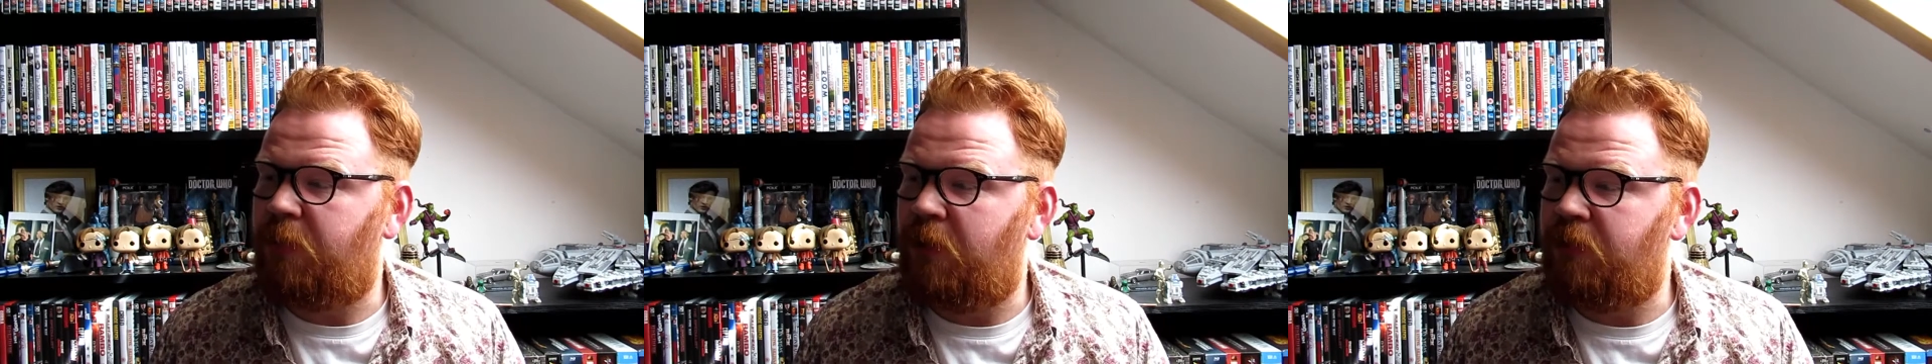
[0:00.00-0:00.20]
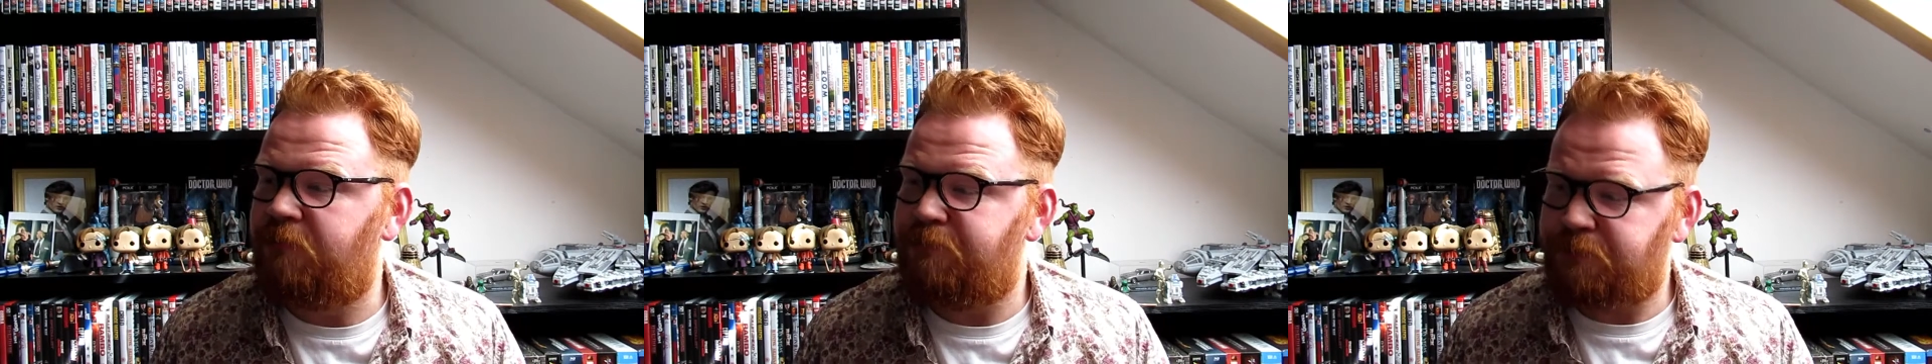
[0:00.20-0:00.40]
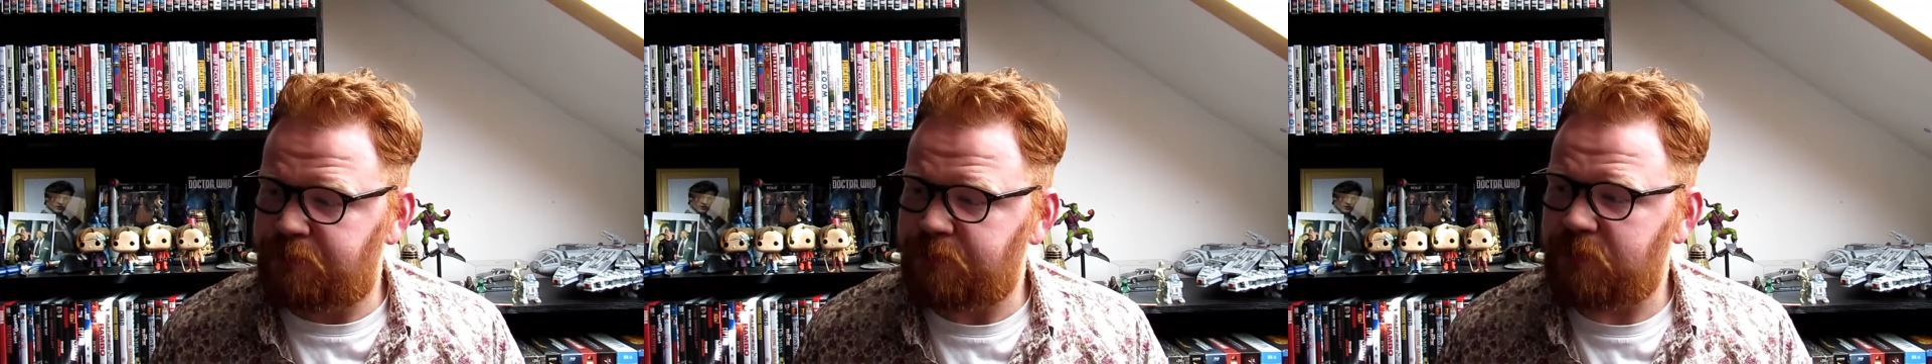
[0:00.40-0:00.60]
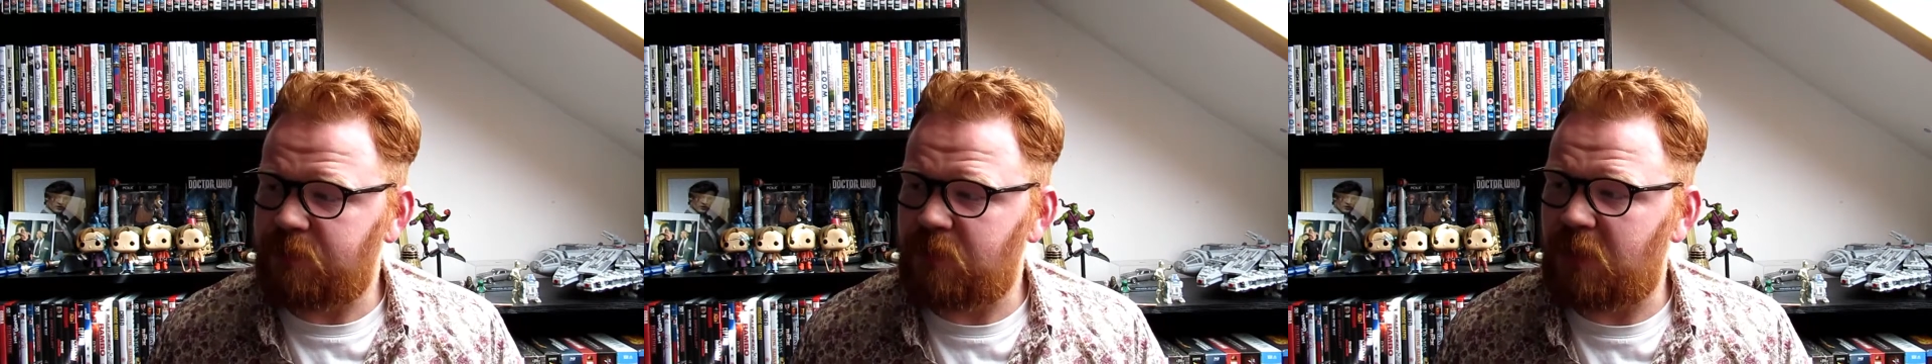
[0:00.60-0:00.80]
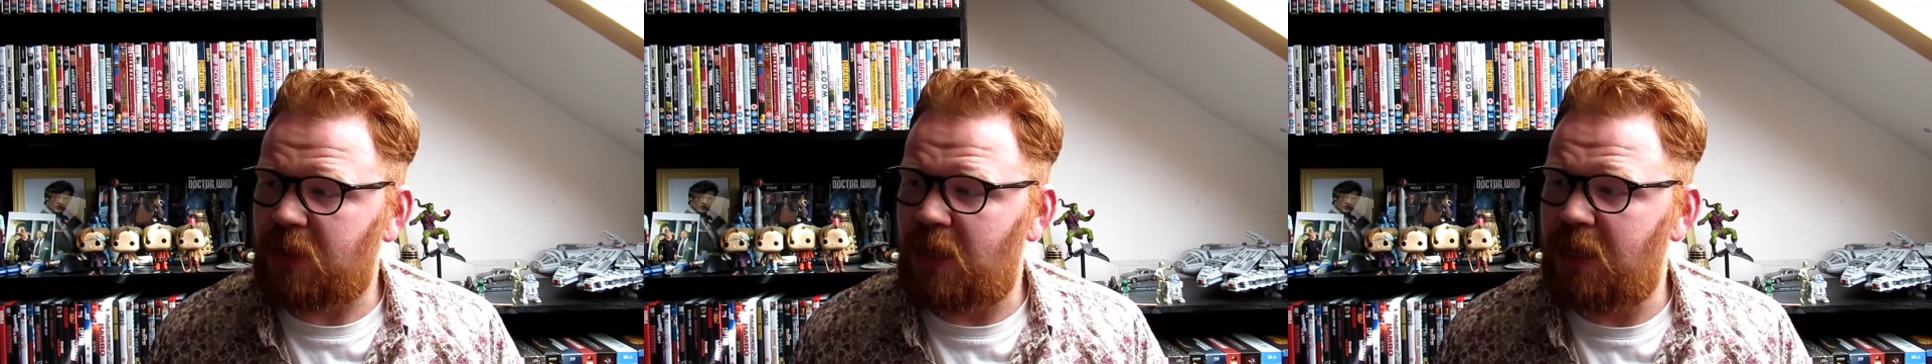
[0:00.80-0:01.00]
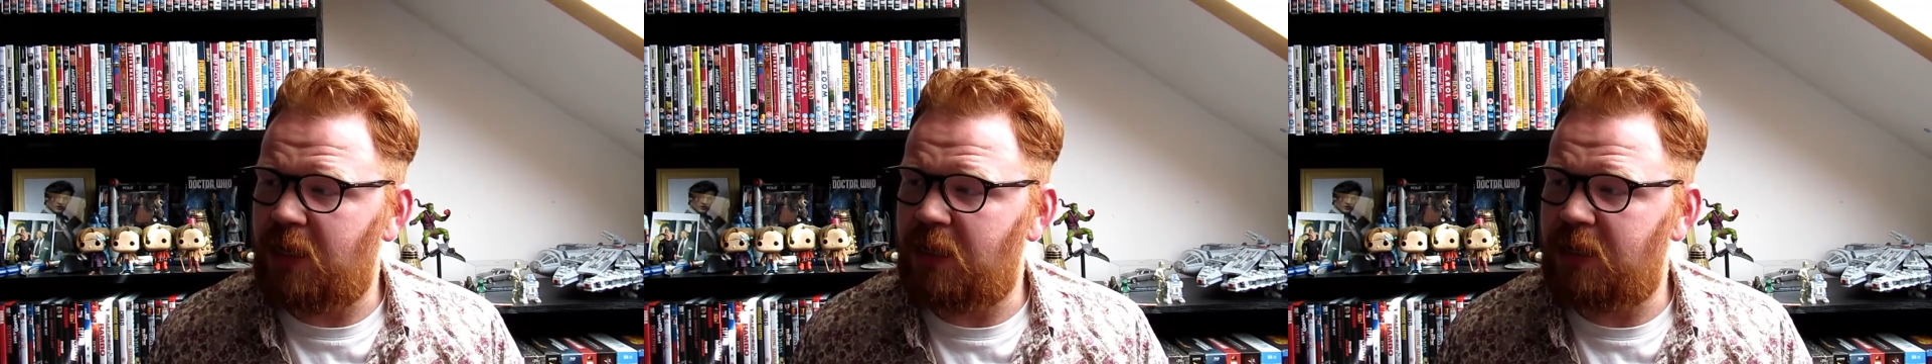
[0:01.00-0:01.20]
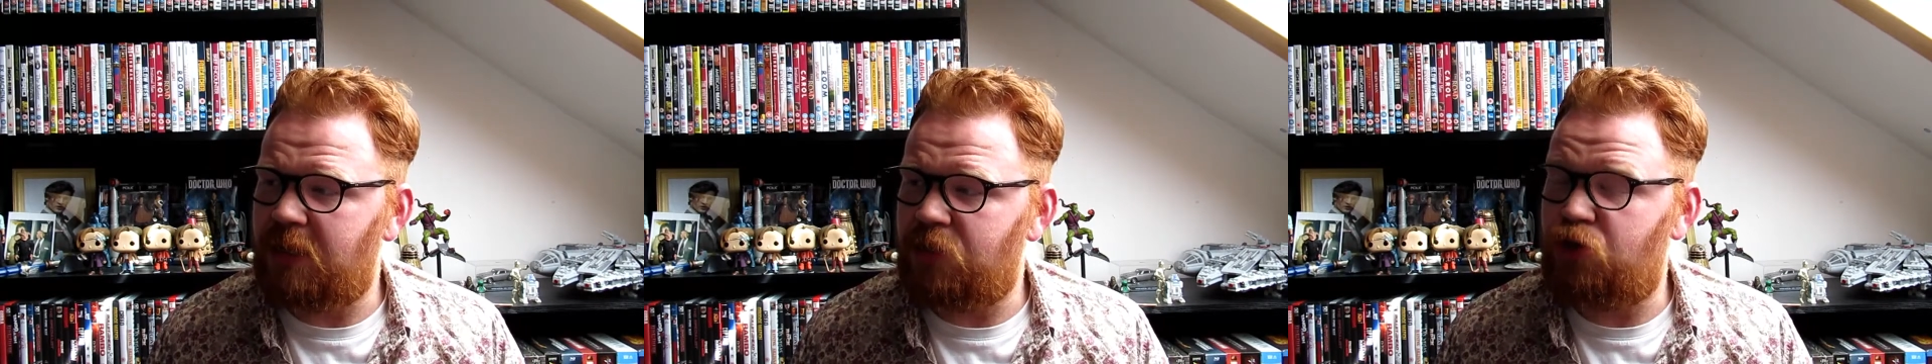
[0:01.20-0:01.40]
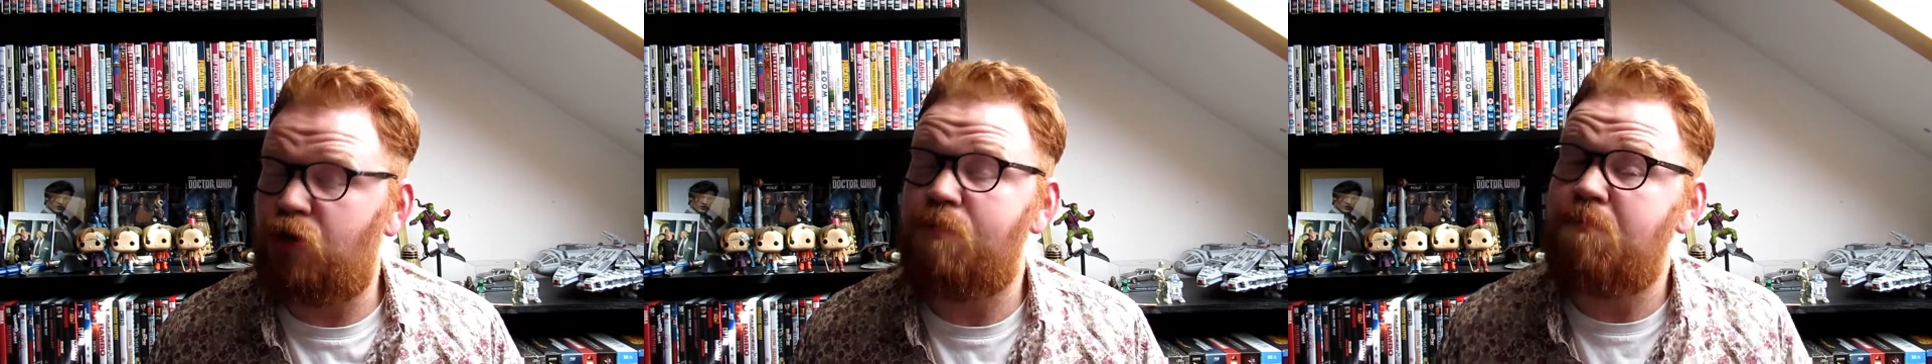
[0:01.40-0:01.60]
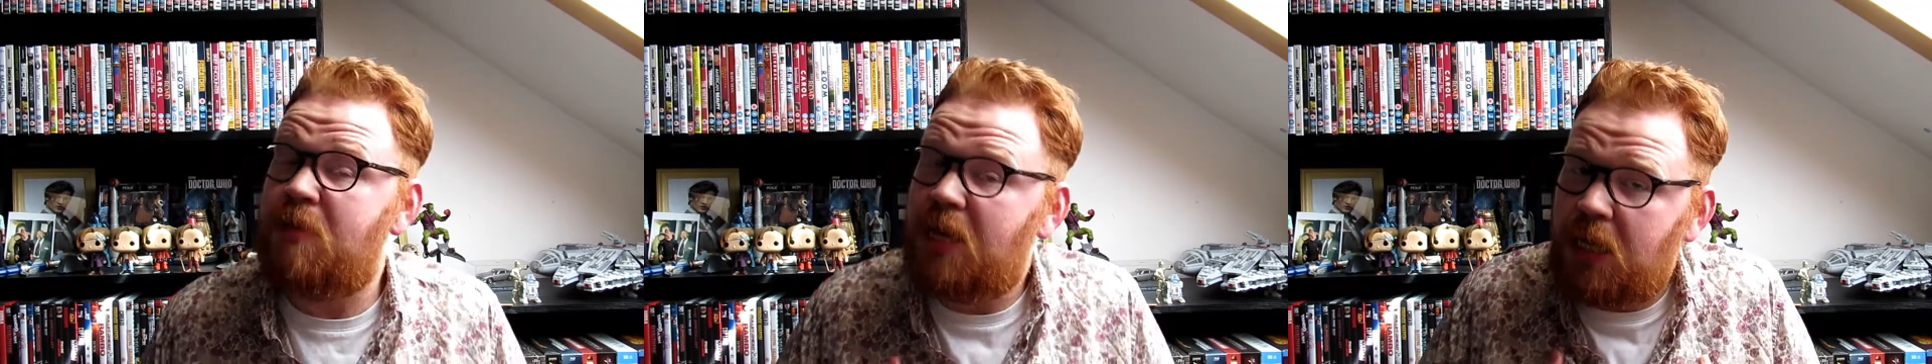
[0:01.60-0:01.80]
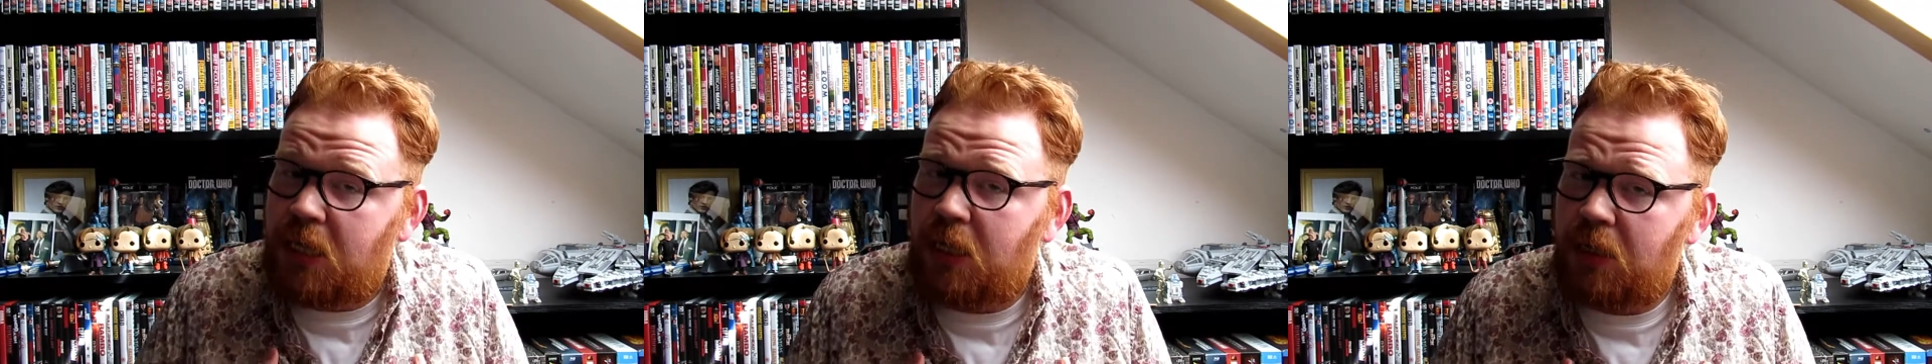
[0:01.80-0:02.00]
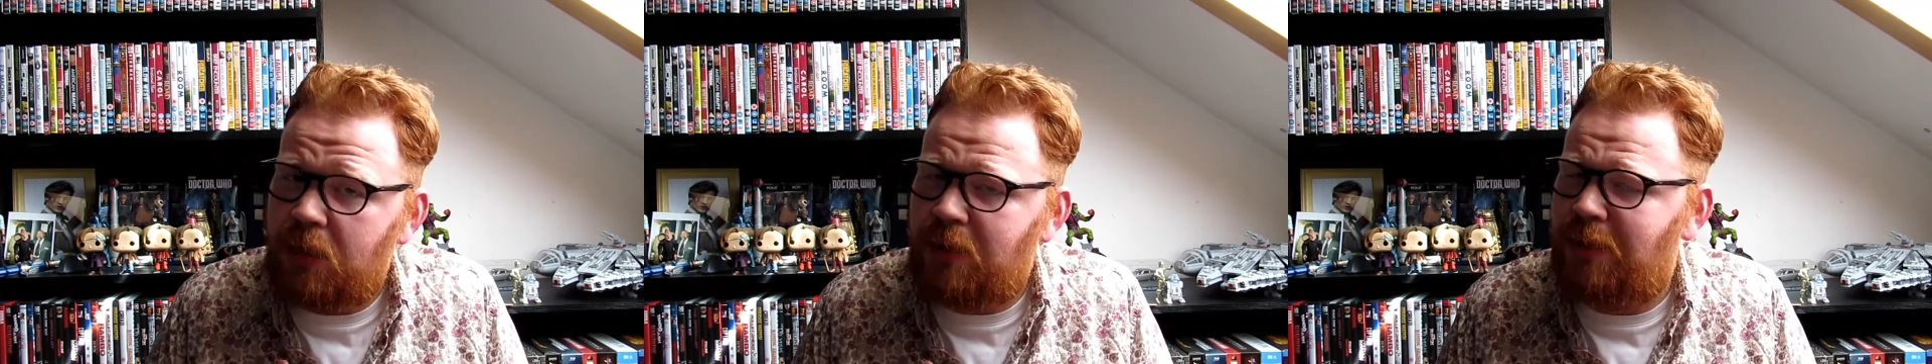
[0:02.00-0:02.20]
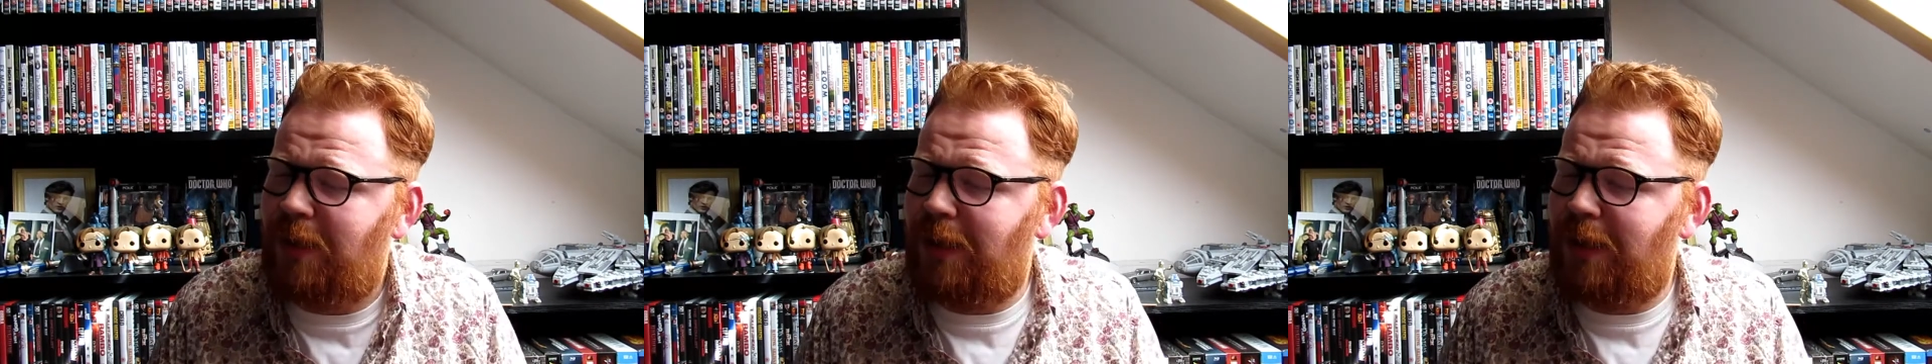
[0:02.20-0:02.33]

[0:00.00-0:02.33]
about, to me,